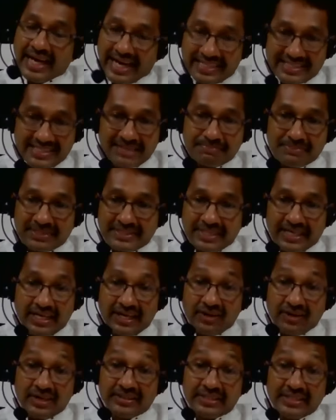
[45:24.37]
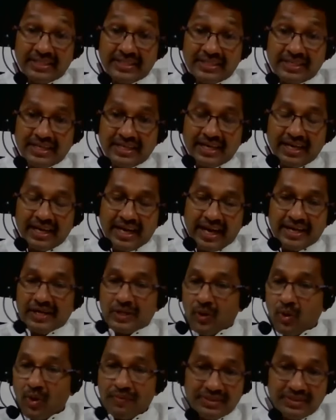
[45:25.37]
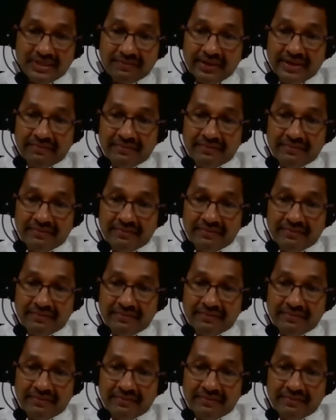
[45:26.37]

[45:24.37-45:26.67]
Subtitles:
accept the technology and go with the